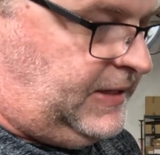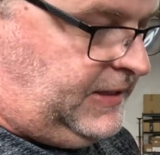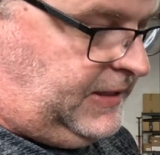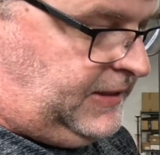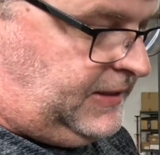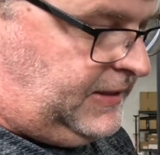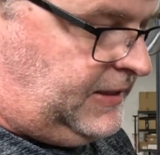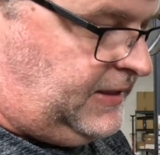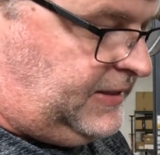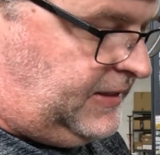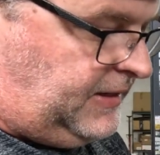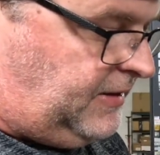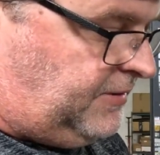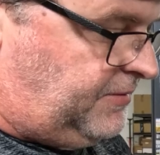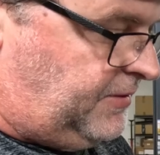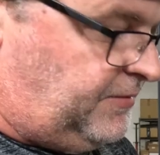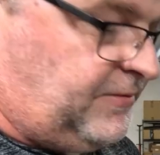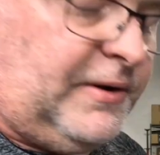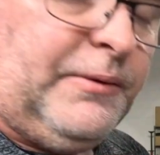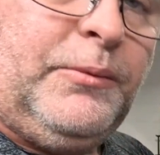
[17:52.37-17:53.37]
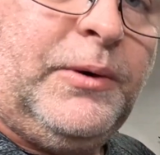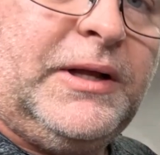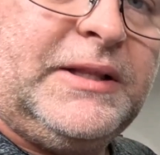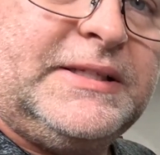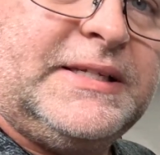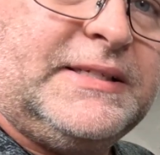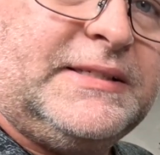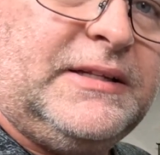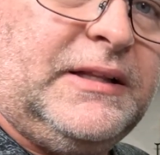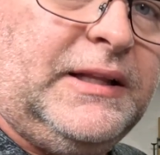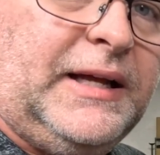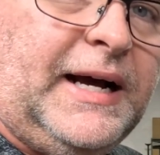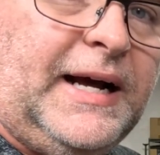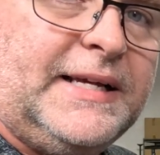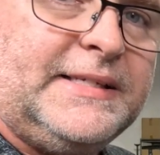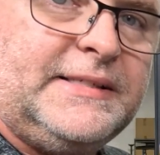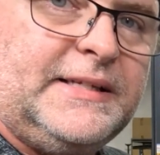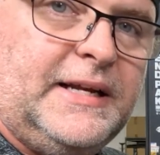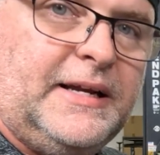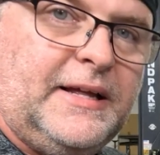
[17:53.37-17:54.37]
I need to get that off. If I want this to
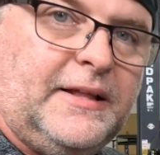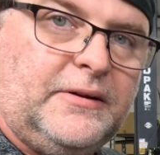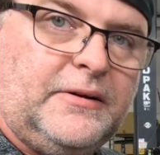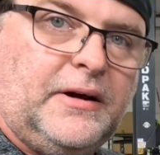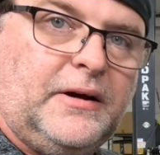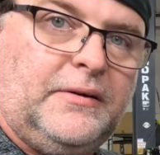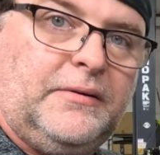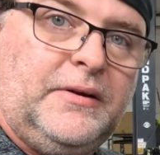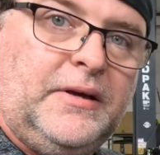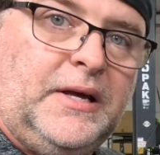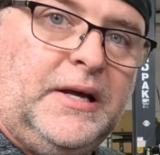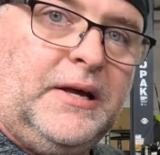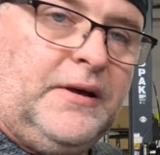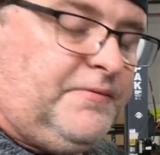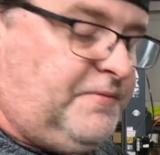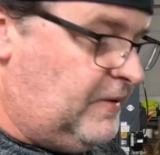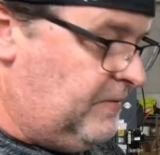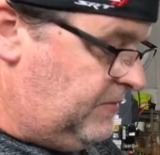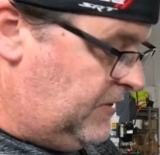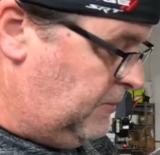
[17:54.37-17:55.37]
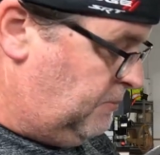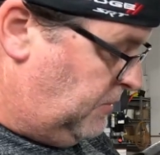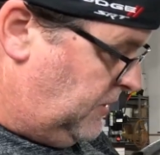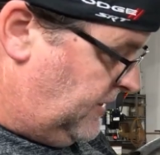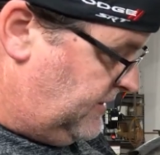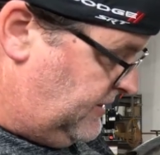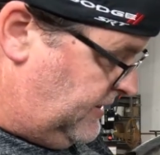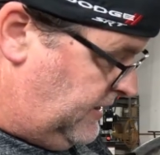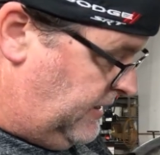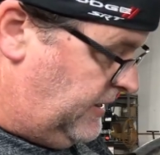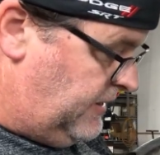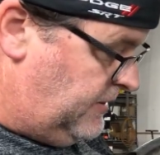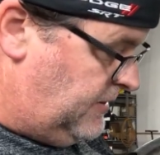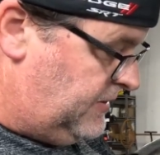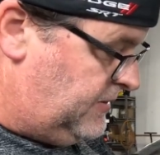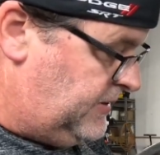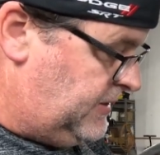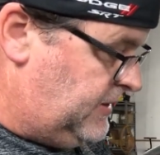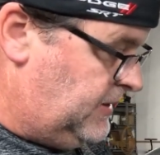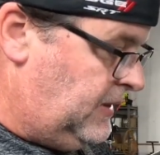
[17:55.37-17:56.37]
last another 50 plus
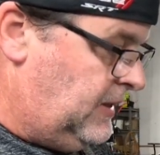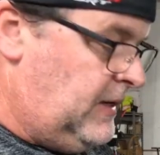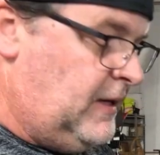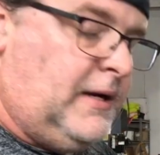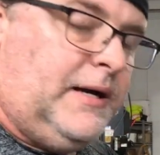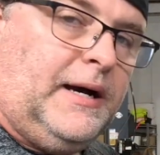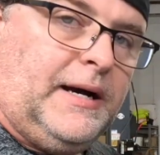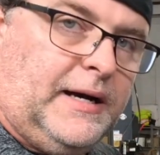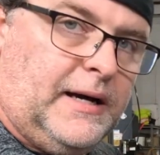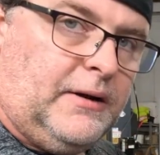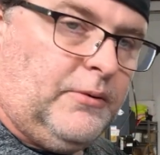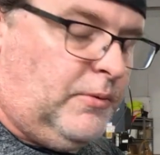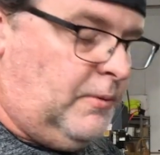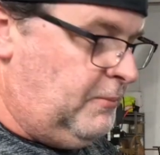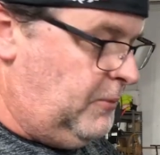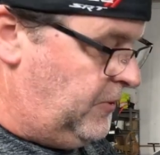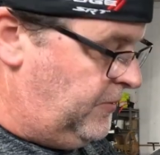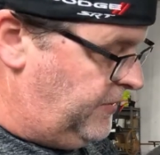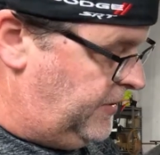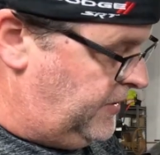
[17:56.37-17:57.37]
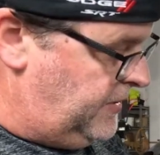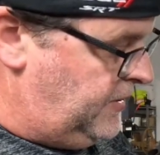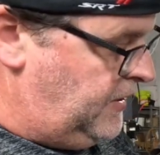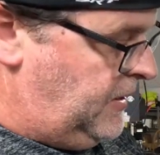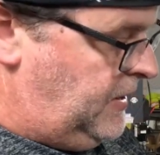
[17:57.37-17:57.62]
years, I got to remove it.